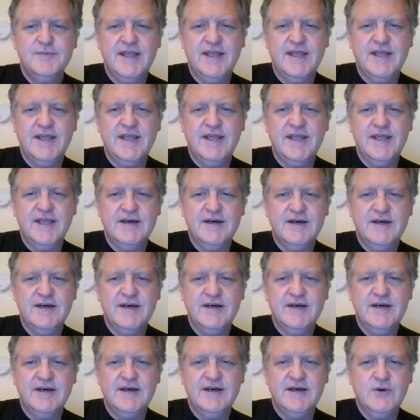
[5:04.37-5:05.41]
And
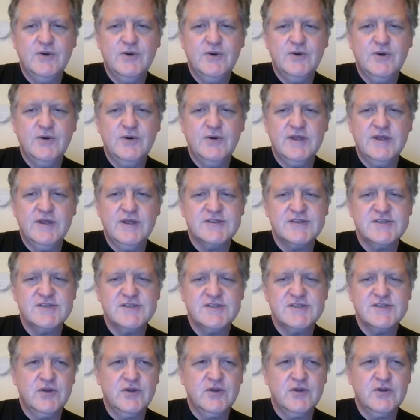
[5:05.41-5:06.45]
it's
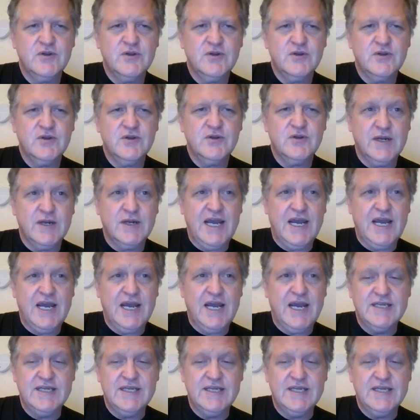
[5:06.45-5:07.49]
only doing this 1
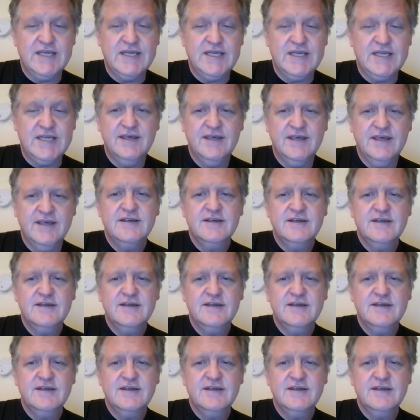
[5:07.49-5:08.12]
hour a day